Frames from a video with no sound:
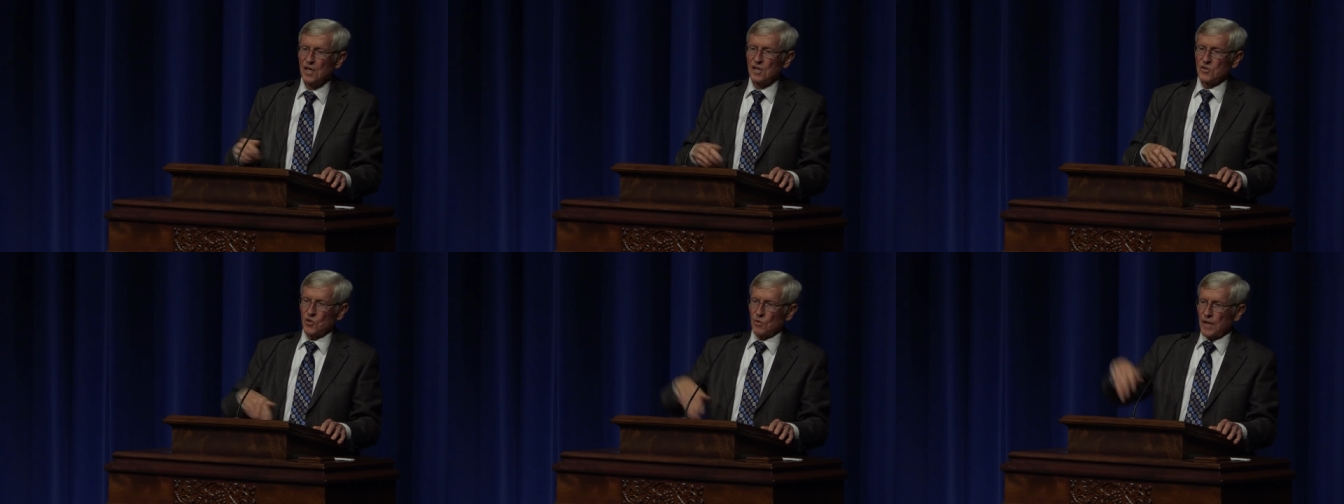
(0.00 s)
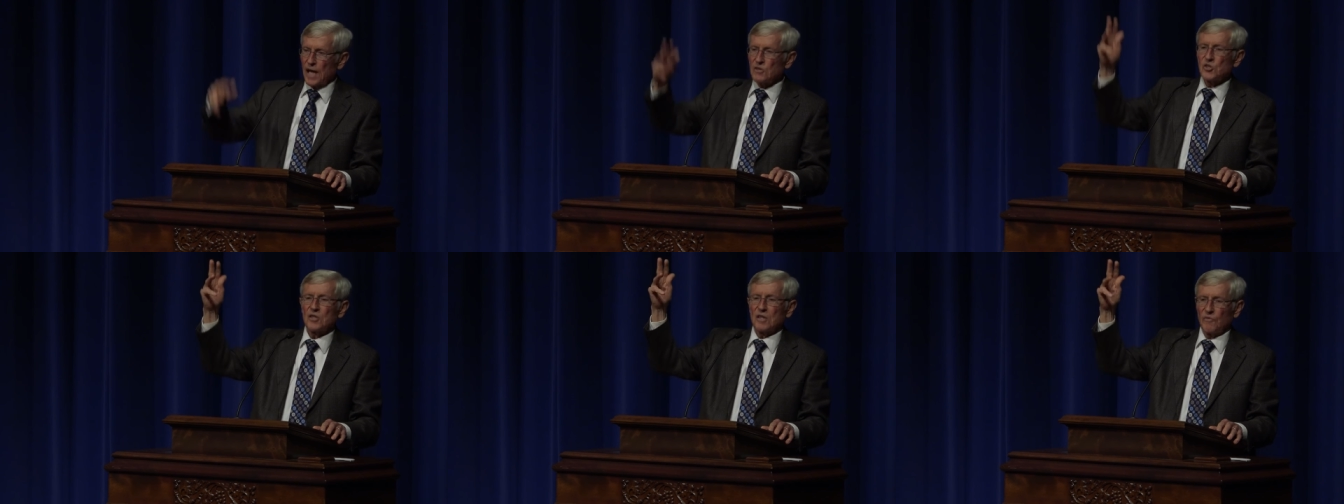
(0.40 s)
So
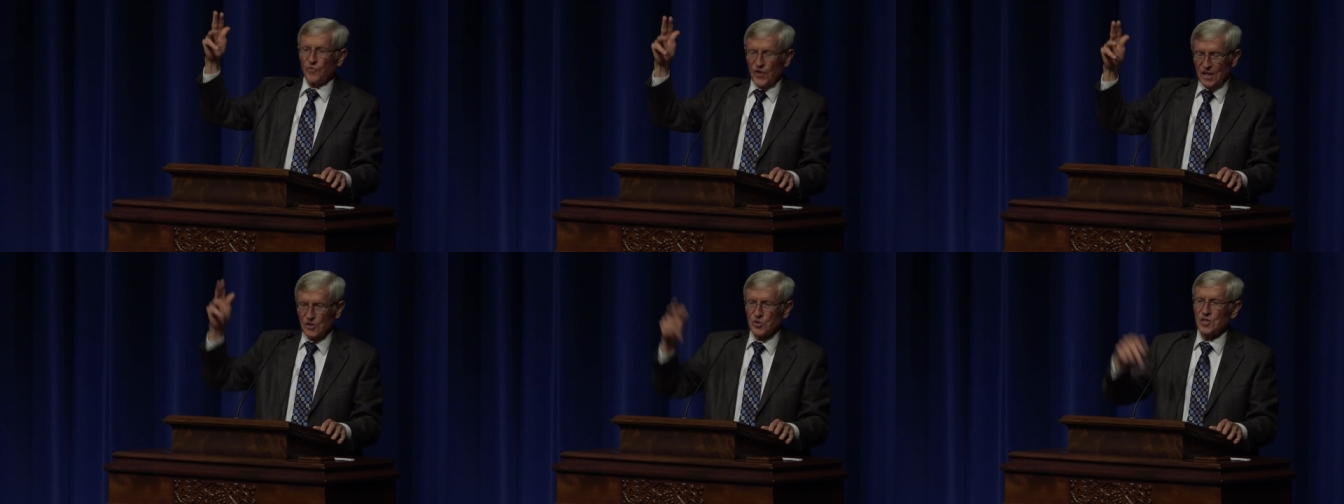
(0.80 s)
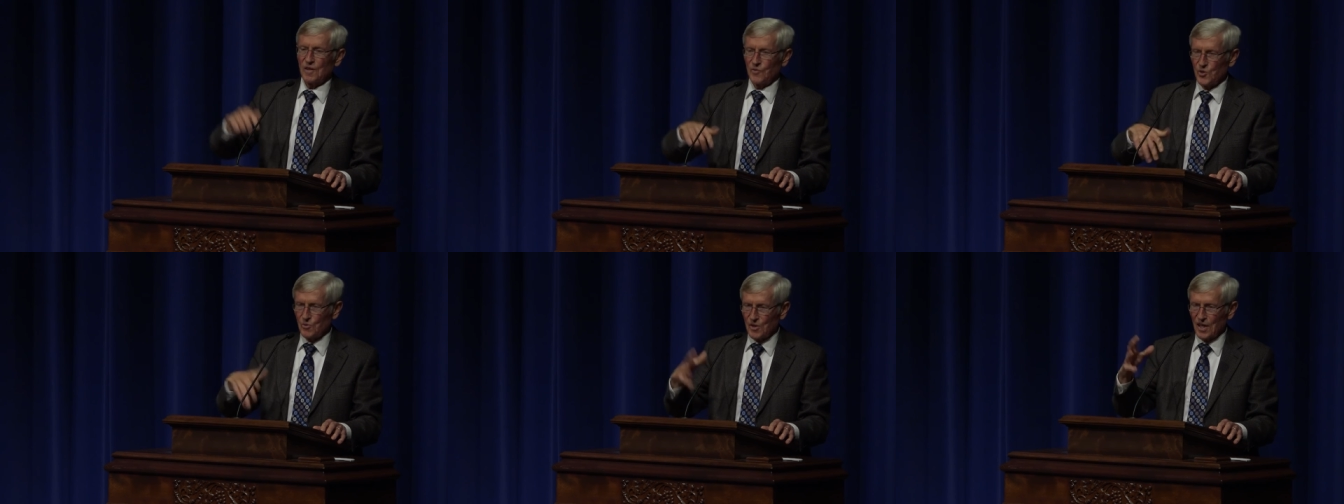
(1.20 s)
that's the fittest,
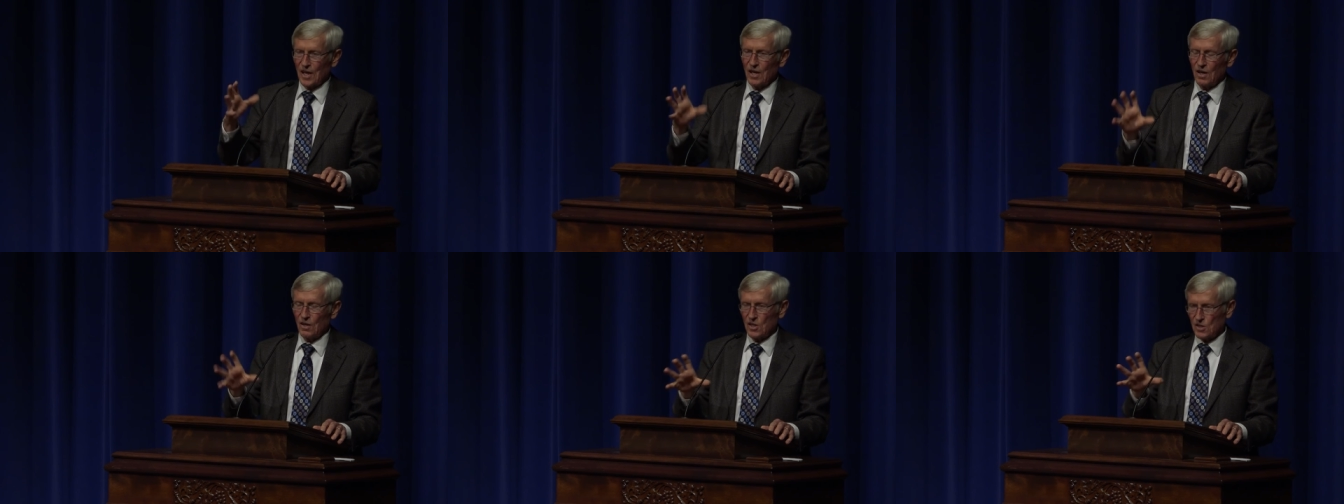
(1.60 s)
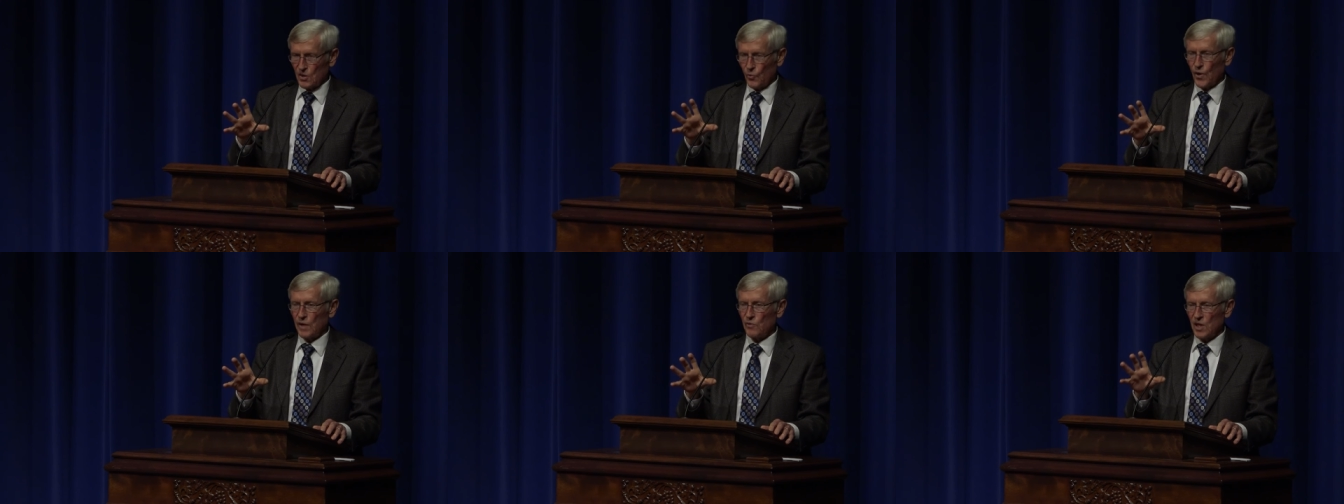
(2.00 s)
if you want to call it
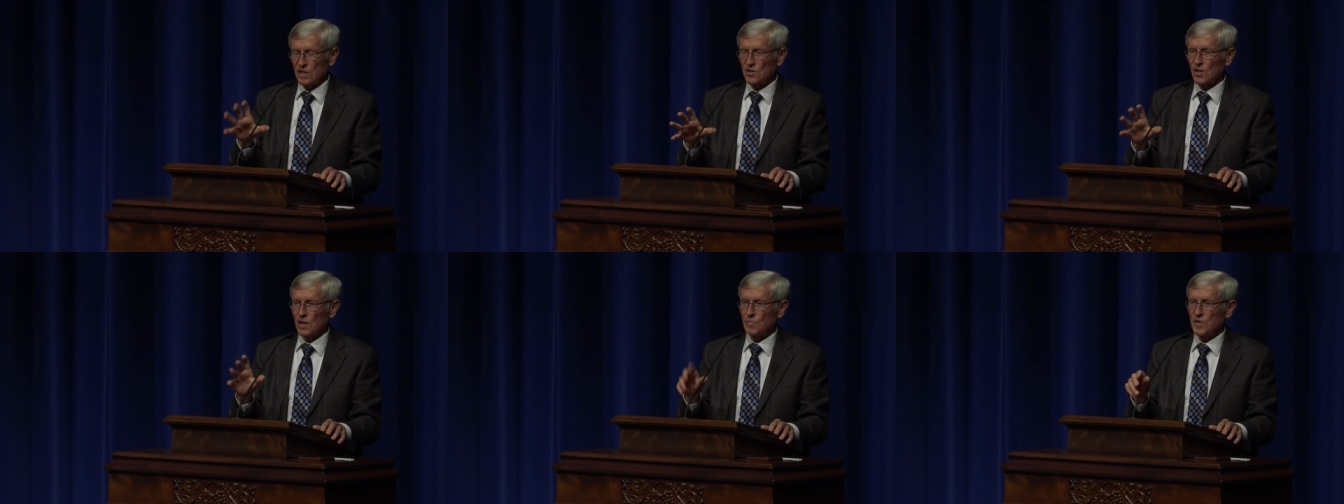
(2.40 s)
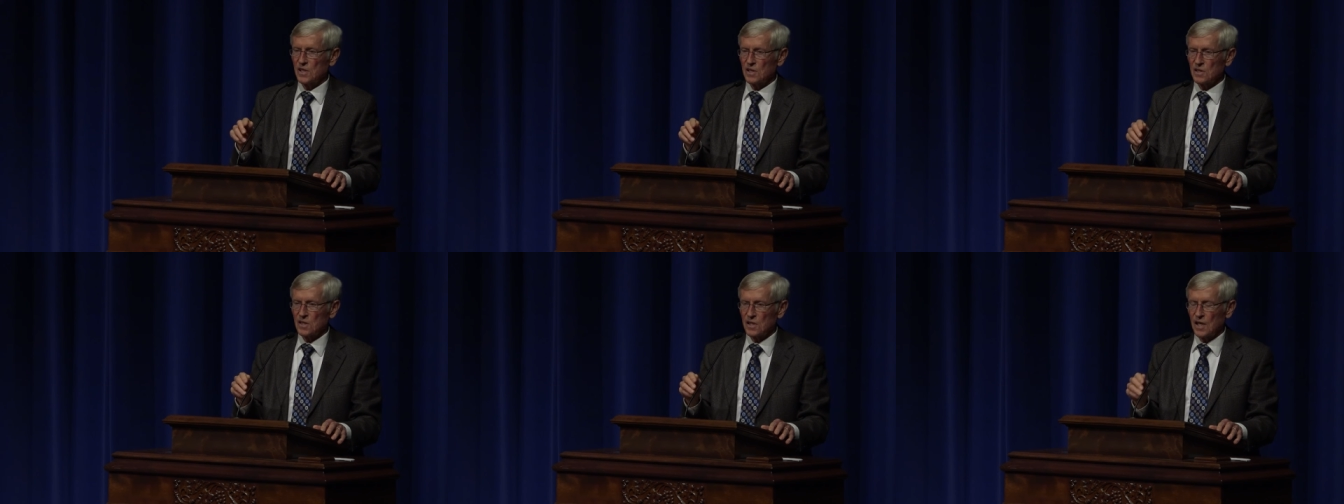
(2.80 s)
the way we interpret
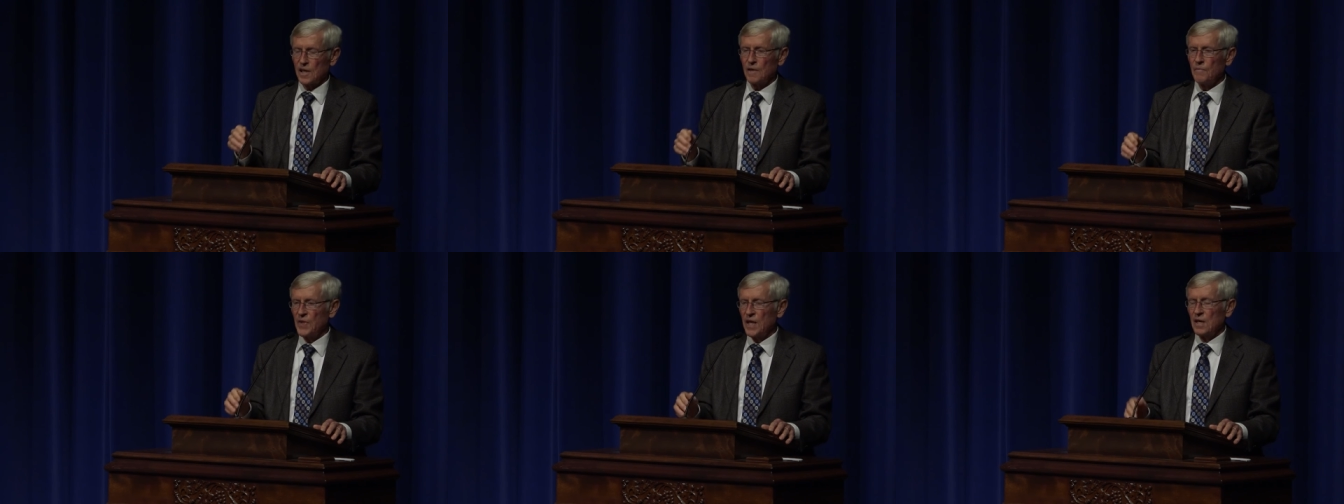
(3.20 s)
it today.